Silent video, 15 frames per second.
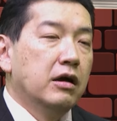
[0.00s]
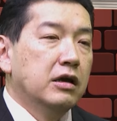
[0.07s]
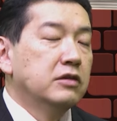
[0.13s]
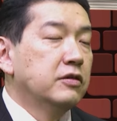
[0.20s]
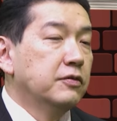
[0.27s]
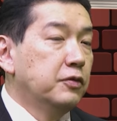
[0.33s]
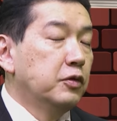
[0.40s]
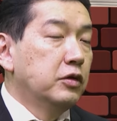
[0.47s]

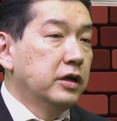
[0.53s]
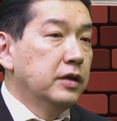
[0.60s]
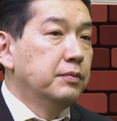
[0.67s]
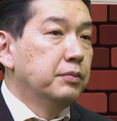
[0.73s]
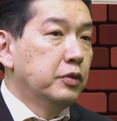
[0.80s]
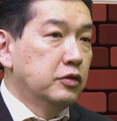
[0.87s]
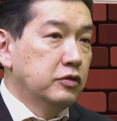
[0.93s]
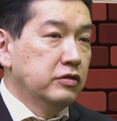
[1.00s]
it's a very
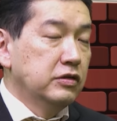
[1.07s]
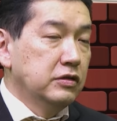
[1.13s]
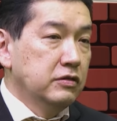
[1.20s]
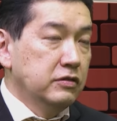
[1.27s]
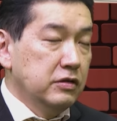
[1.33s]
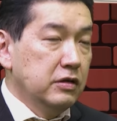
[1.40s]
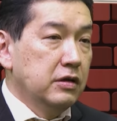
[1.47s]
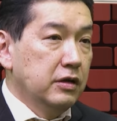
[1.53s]

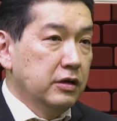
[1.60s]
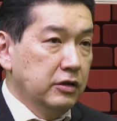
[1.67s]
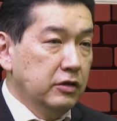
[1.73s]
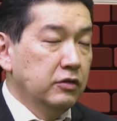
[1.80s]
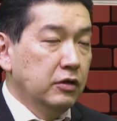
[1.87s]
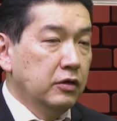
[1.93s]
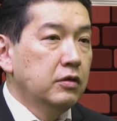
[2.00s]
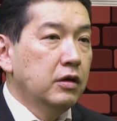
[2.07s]
important,
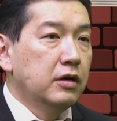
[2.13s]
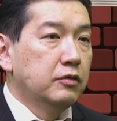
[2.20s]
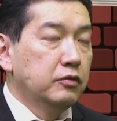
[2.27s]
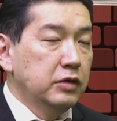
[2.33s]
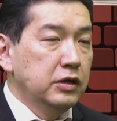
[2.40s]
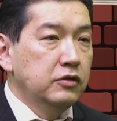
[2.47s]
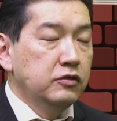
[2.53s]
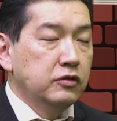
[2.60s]

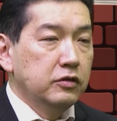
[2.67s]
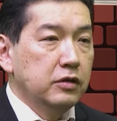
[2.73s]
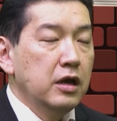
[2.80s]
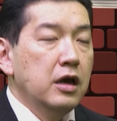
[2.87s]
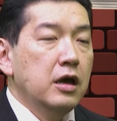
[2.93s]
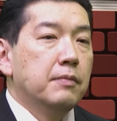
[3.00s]
mm-hmm. region.